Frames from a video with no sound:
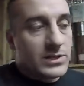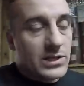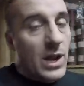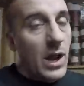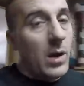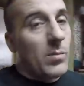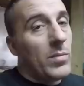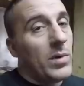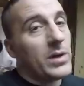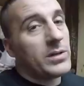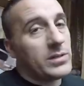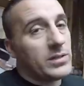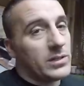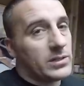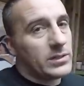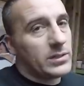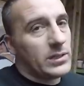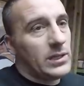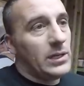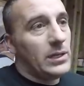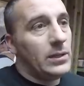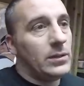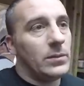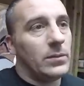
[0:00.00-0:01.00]
not much to
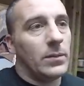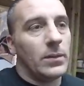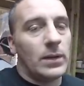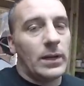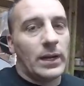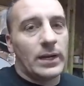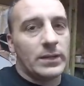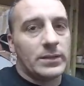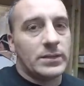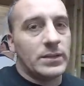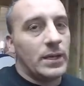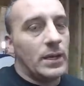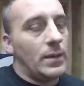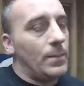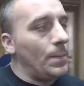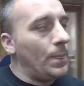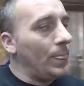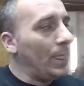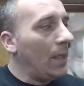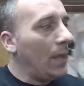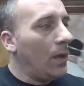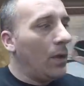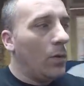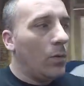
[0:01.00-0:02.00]
see. Like I said,
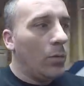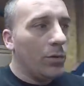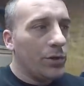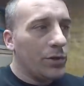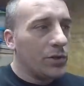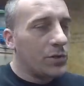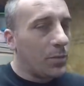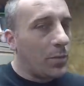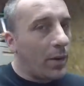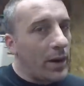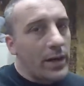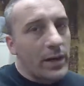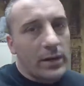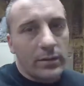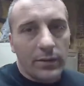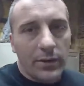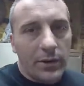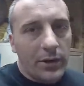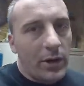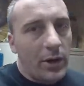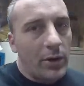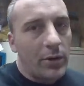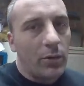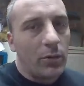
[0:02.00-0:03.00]
when you're spraying clear
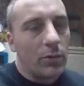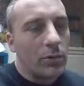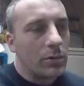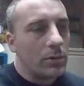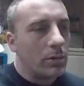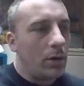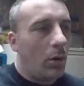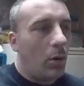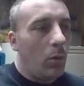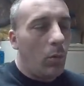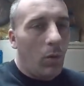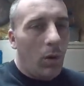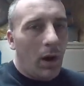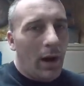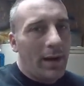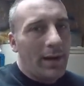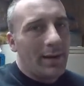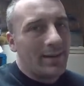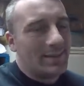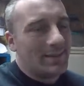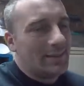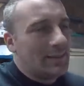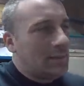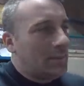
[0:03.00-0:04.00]
coat on
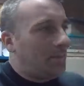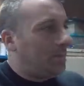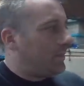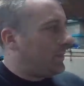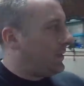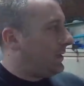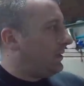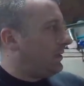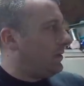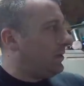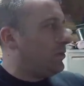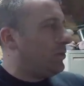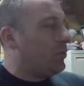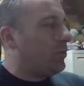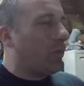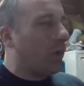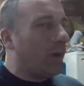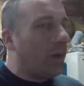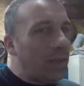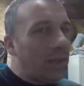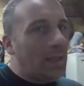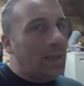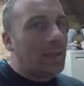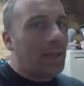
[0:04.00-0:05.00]
white, you
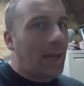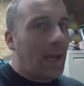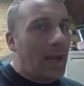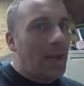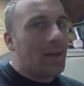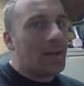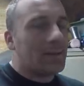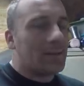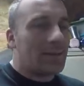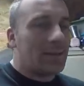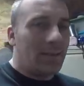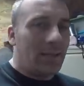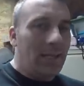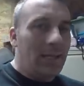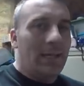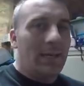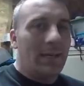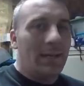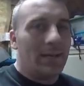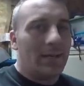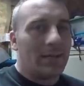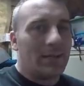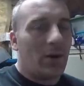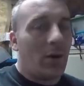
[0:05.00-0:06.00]
really can't see
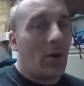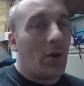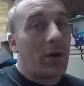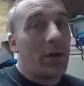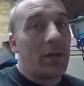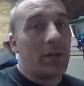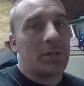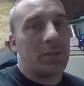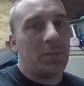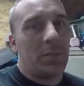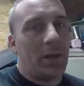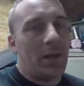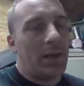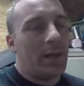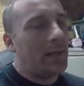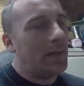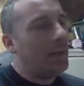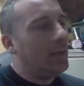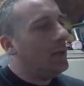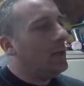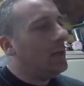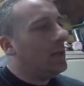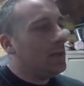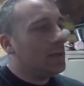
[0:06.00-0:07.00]
it. It's hard to explain.
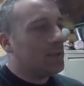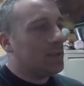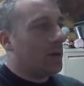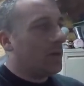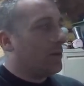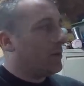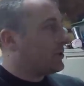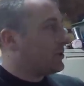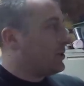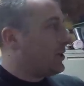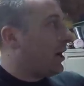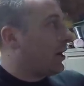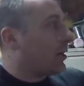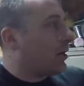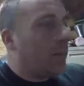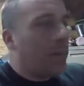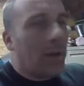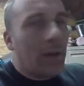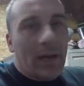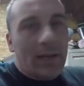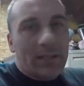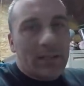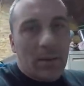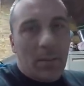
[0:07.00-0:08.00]
So there's not gonna be
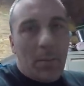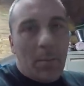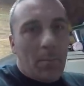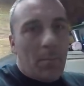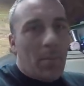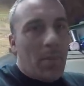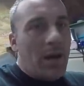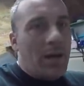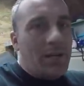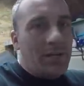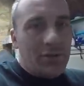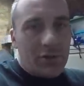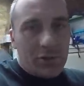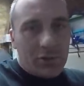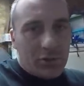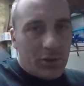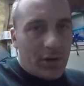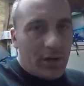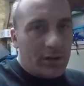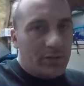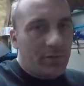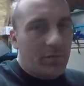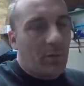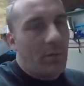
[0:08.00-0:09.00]
like some major
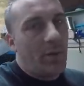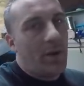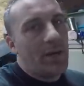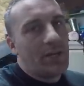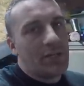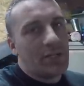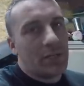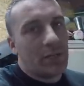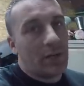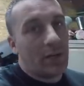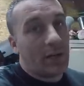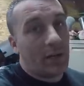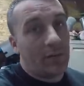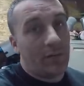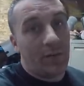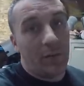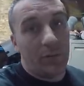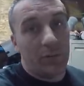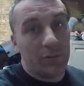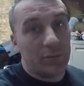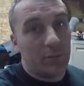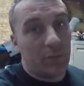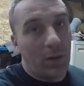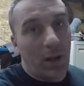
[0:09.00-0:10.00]
transformation like if it
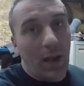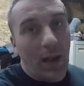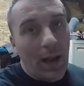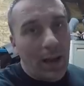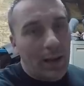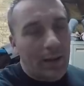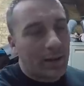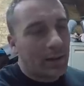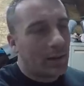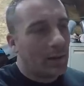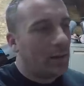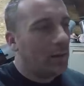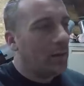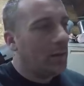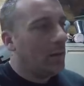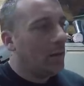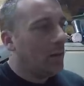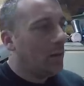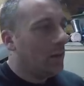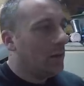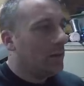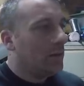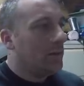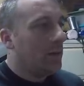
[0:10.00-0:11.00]
was black
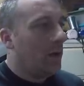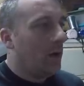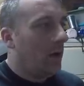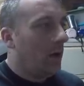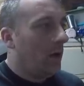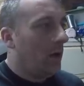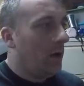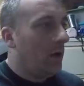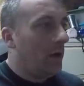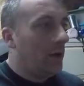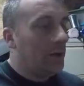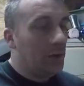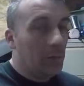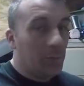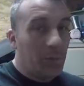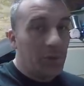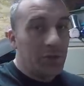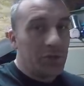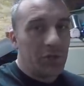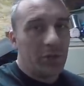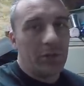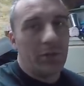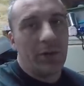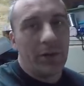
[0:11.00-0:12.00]
and you put
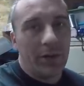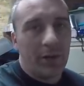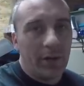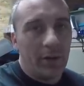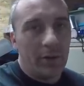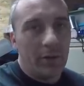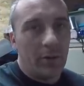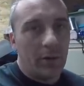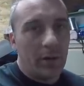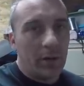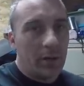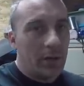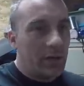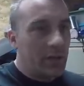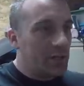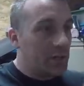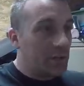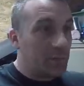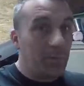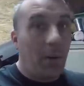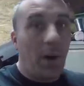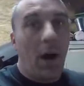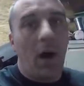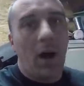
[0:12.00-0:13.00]
your clear coat on it and it
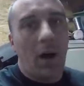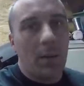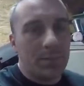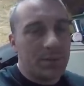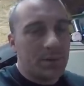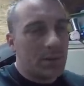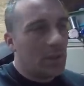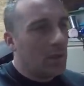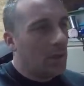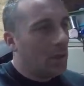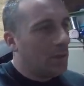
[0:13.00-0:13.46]
just pops.